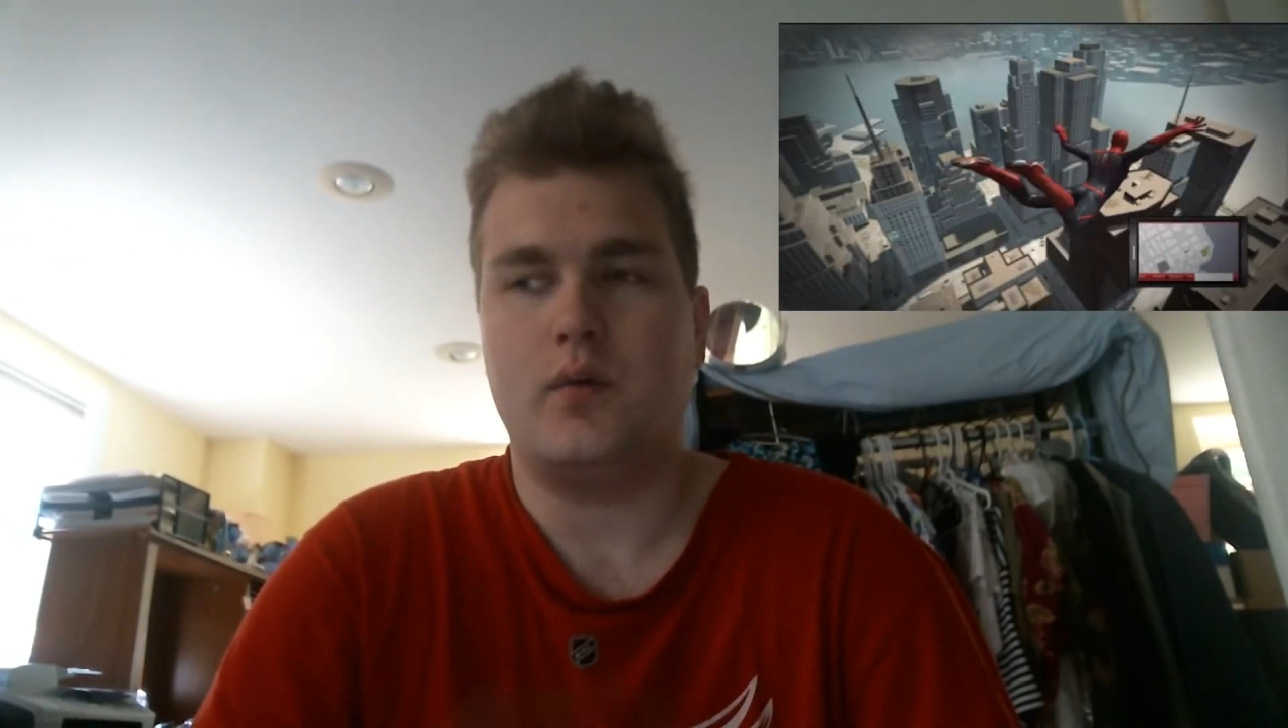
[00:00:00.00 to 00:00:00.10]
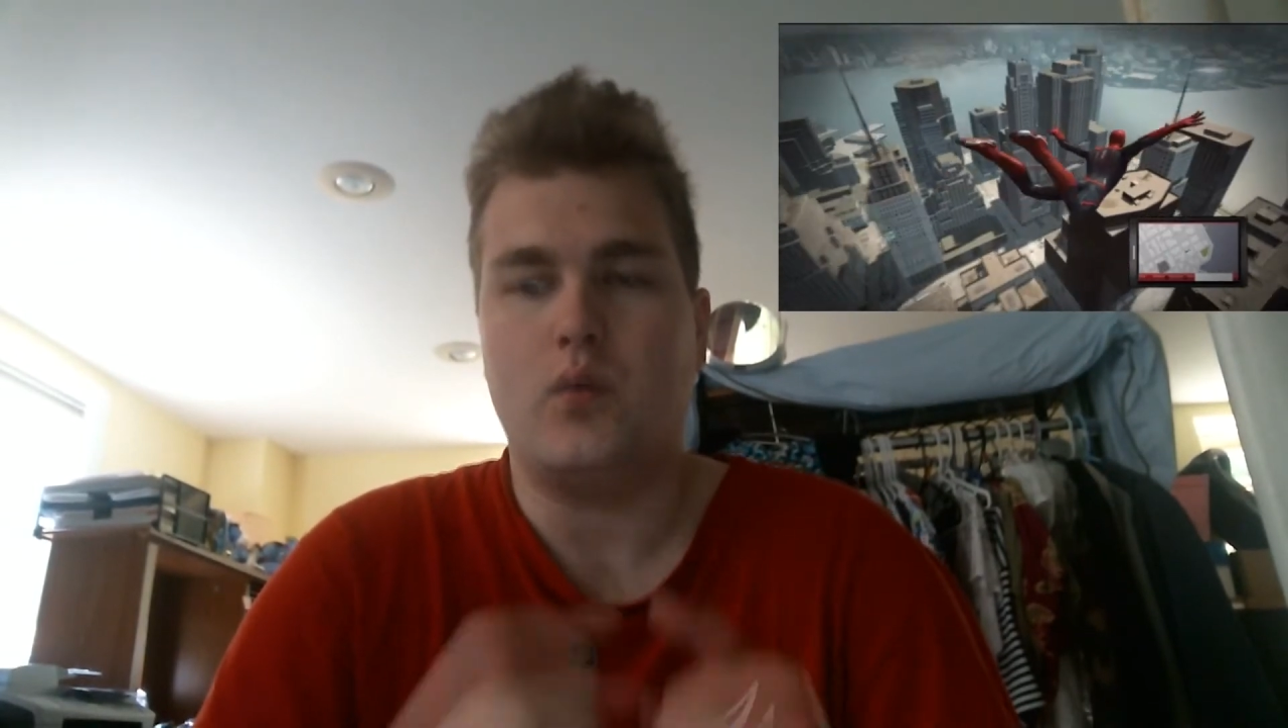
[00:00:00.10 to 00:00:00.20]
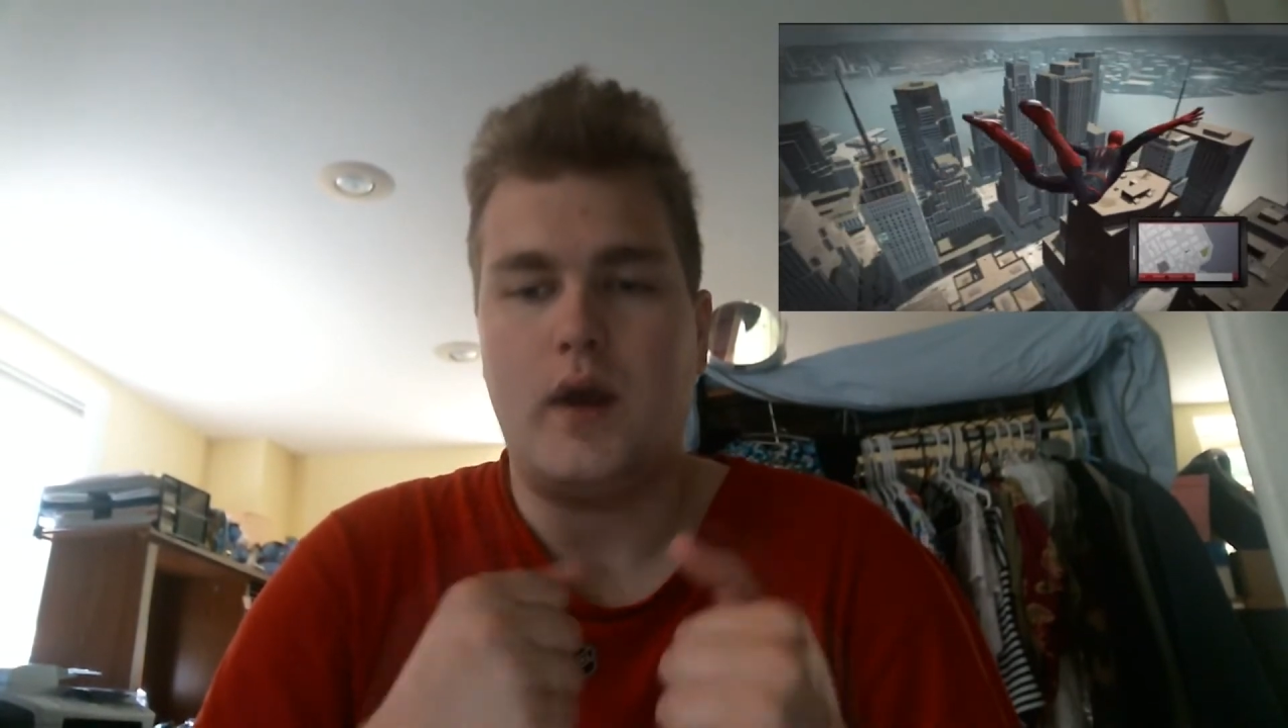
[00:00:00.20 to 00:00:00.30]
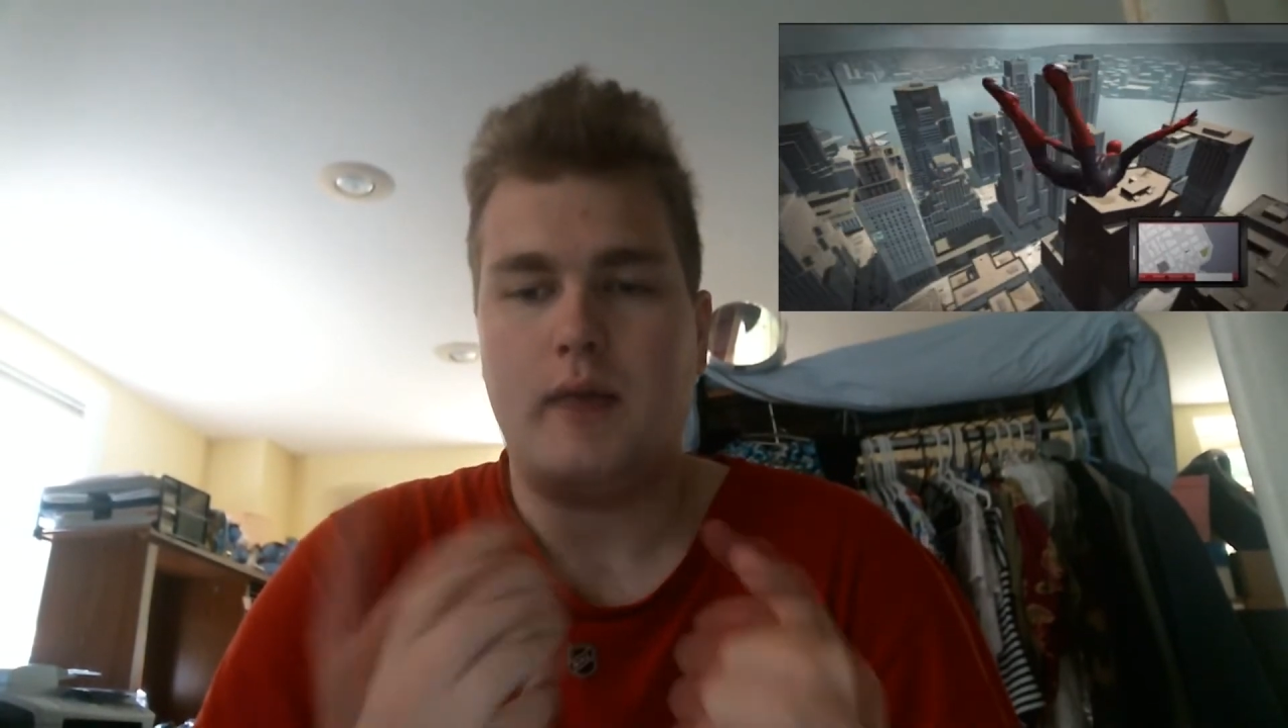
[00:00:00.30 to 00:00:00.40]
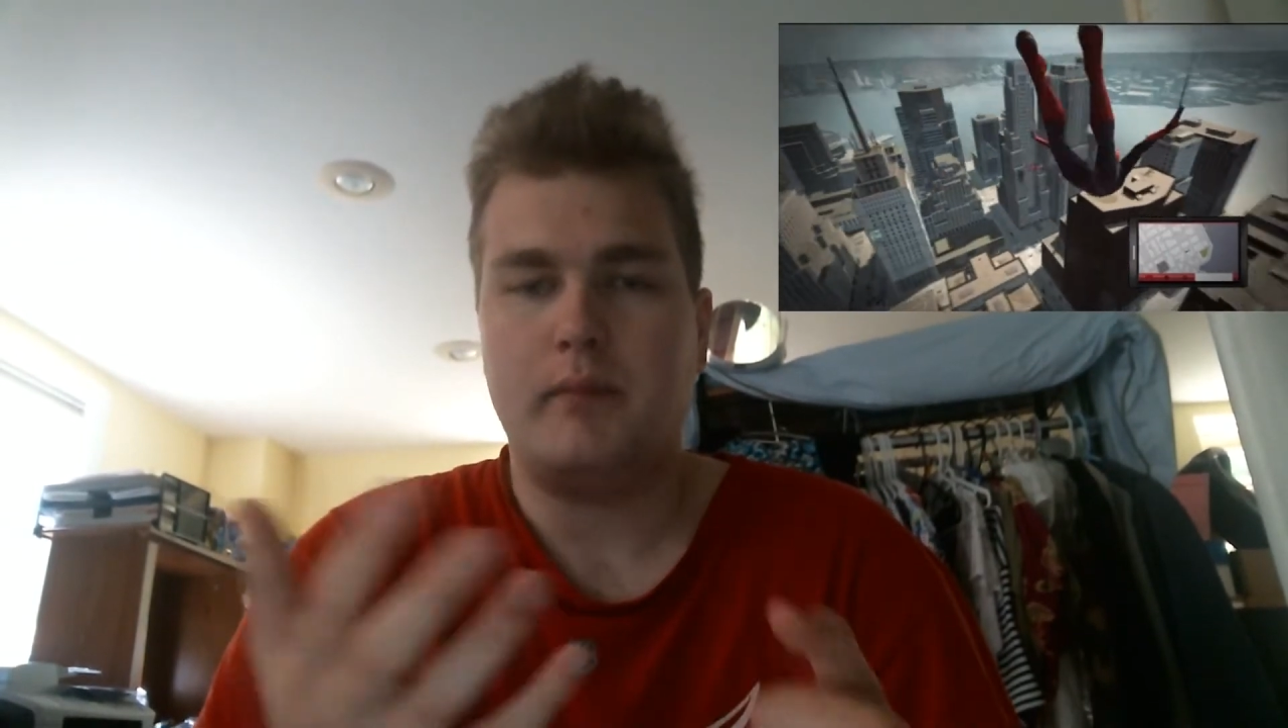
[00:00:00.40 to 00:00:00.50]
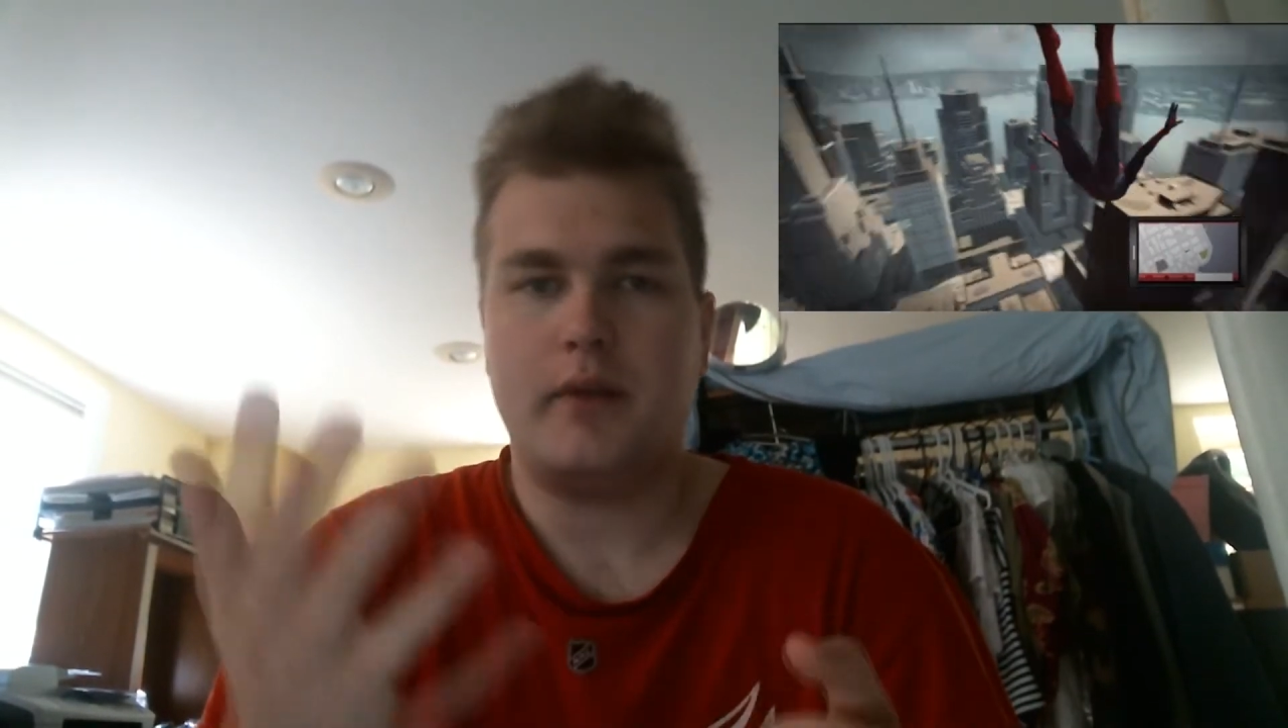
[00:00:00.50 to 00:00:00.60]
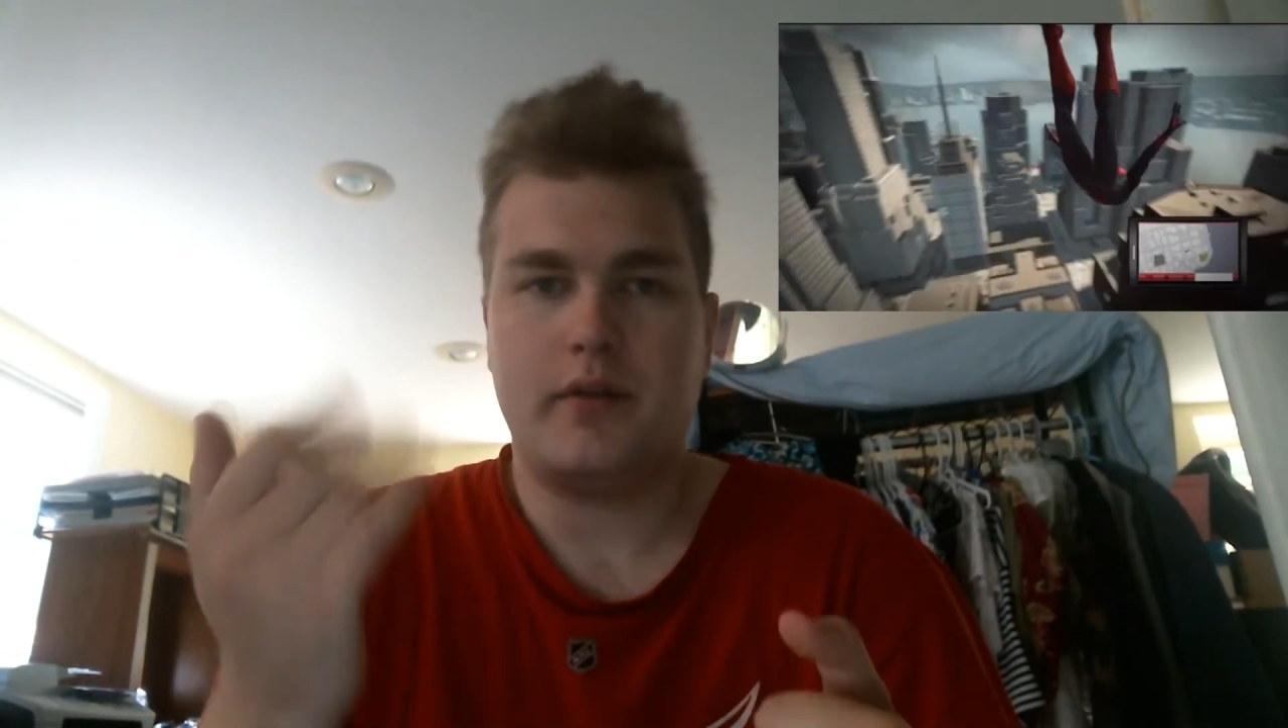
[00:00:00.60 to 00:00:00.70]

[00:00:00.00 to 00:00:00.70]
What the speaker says: web